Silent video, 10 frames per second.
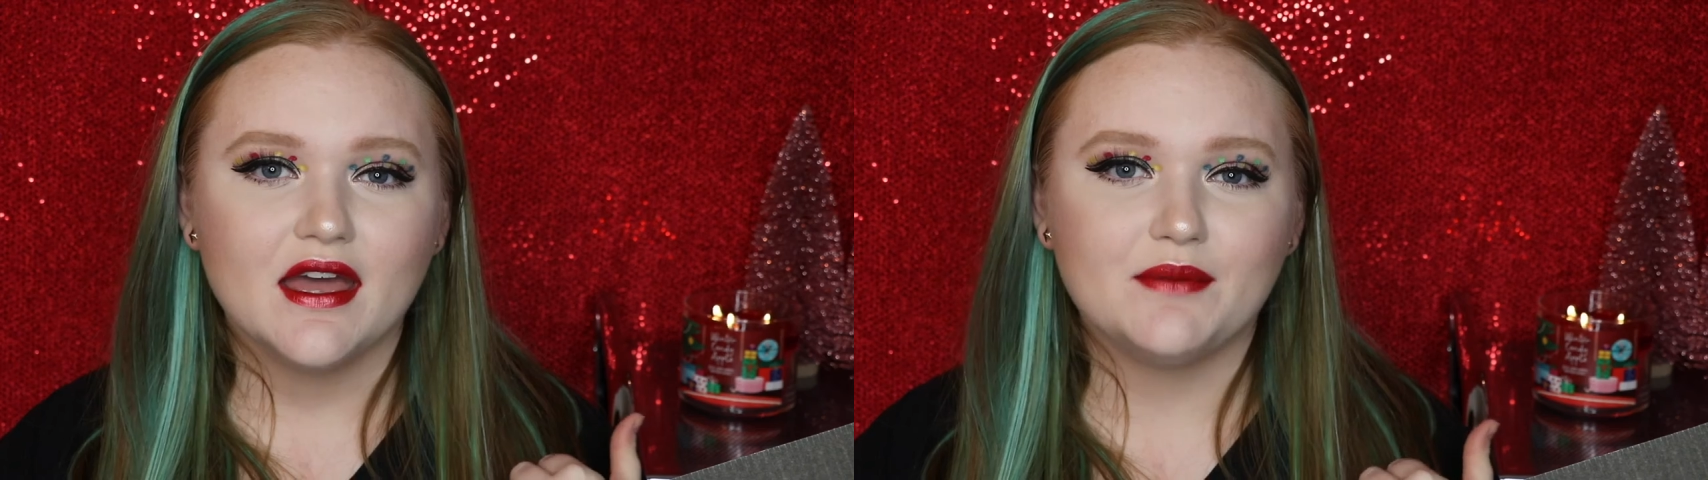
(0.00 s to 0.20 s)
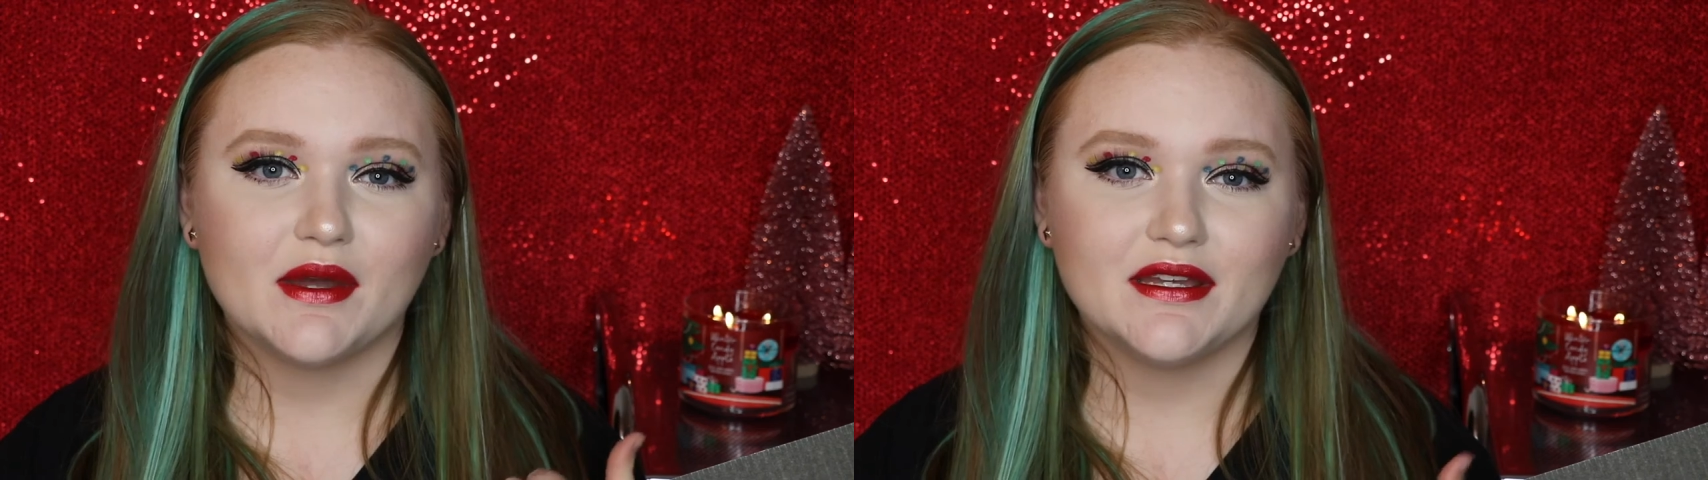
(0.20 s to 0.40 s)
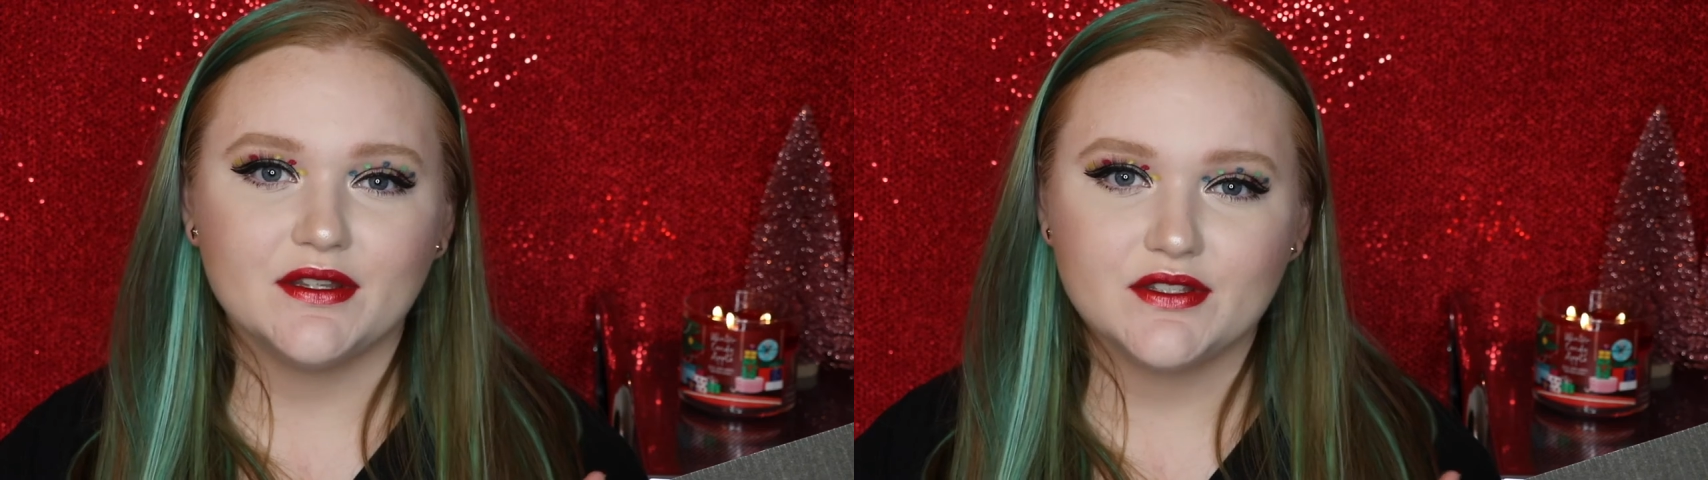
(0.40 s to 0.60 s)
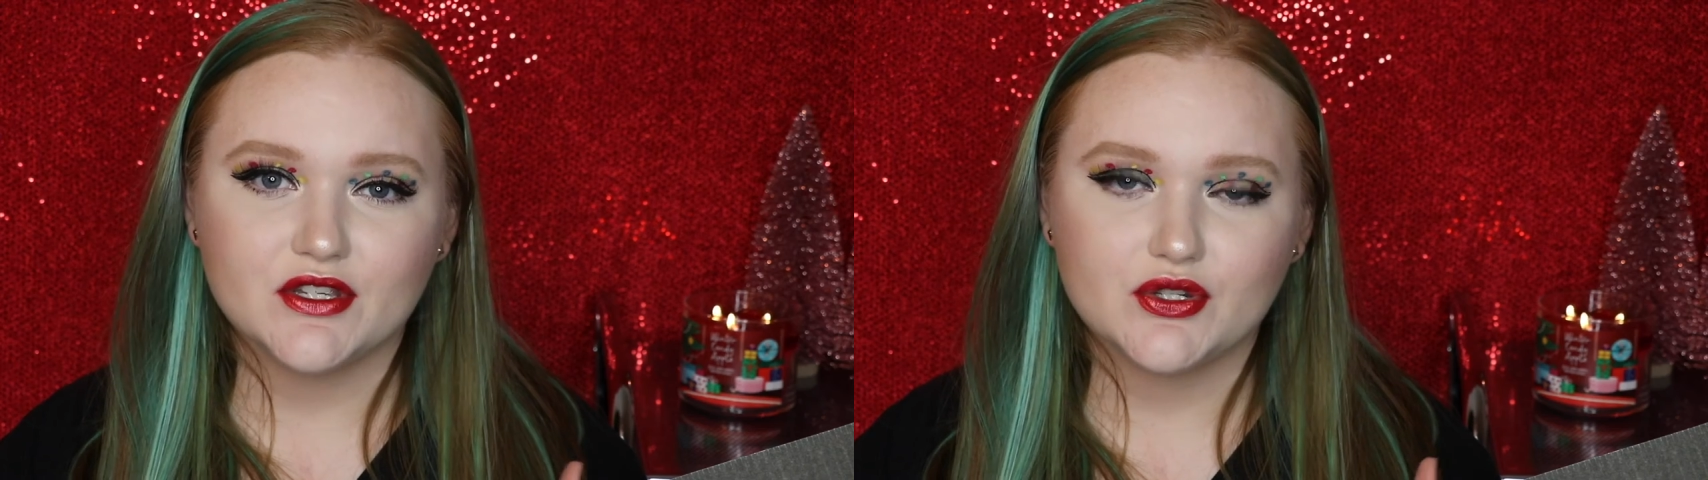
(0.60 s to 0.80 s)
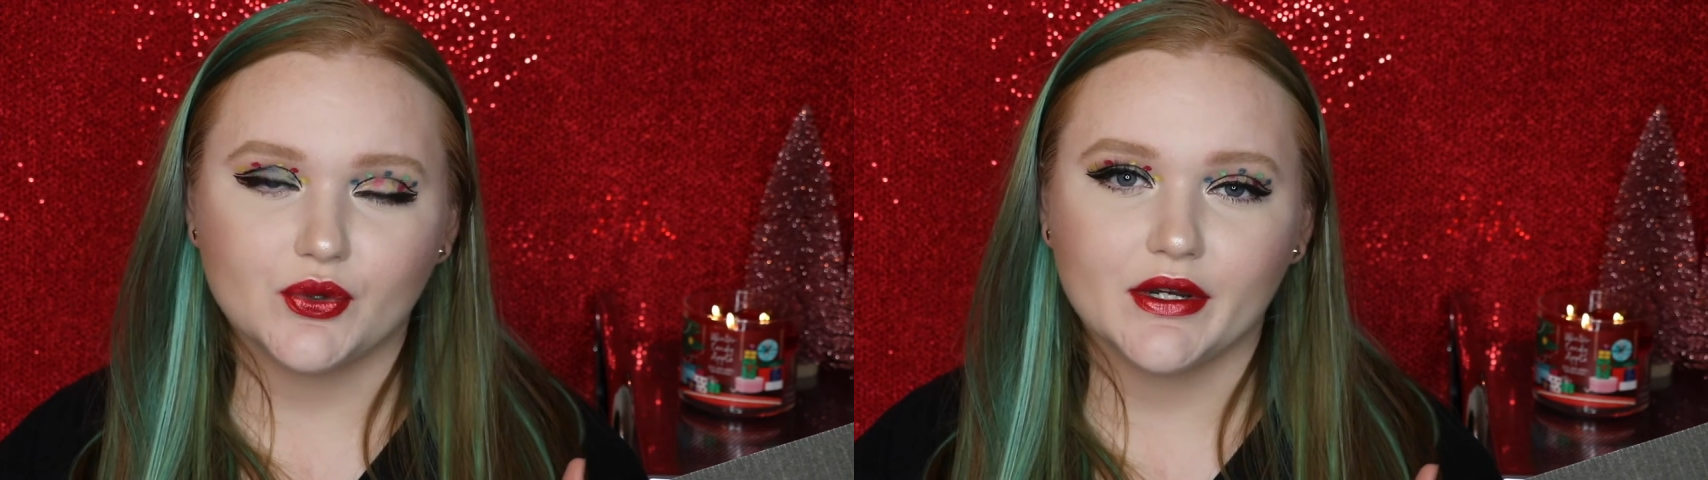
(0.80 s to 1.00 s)
in my Insta
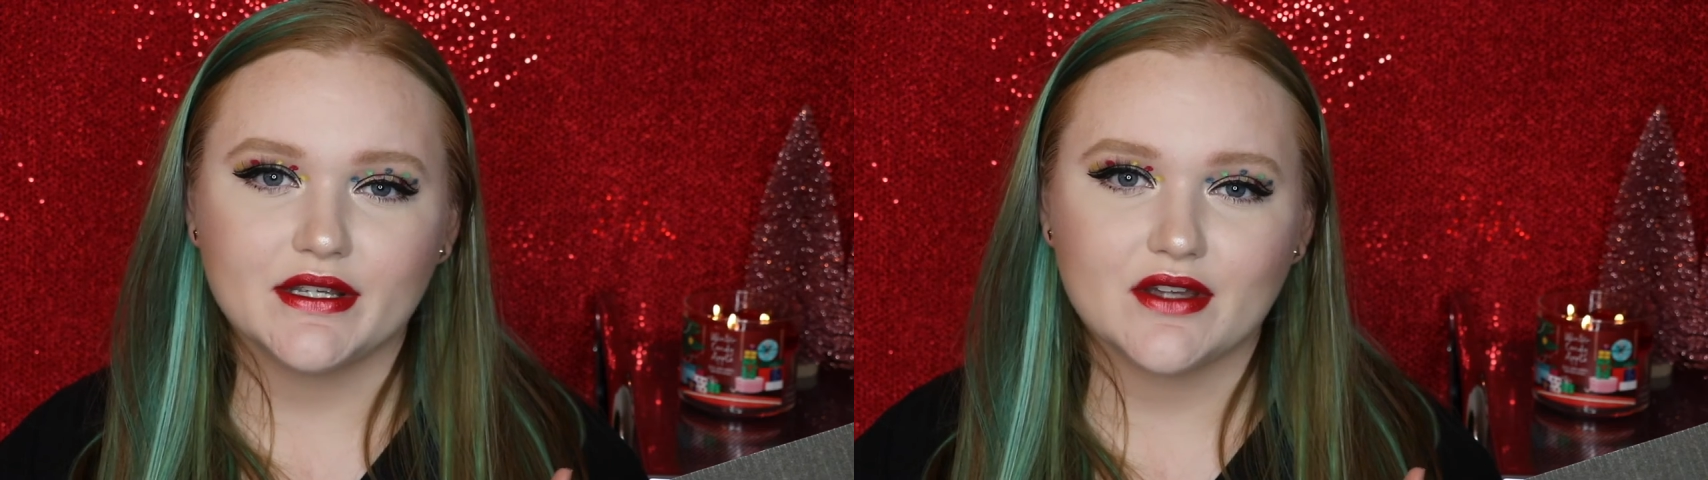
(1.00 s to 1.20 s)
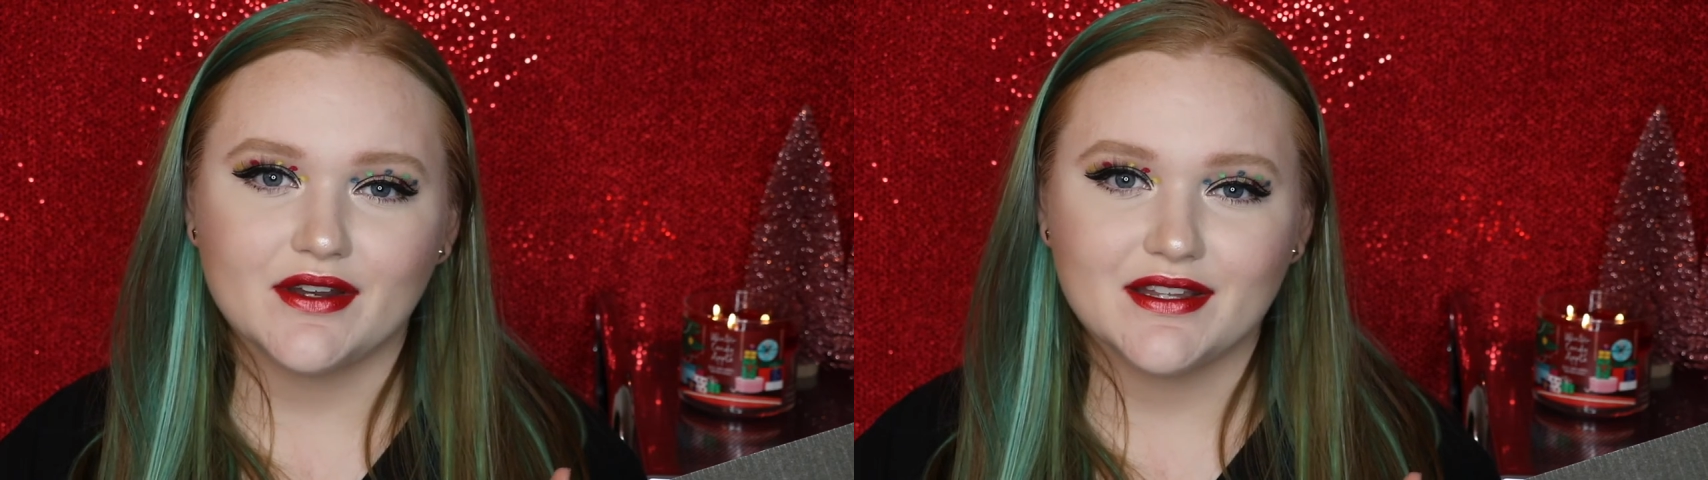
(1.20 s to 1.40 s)
stories on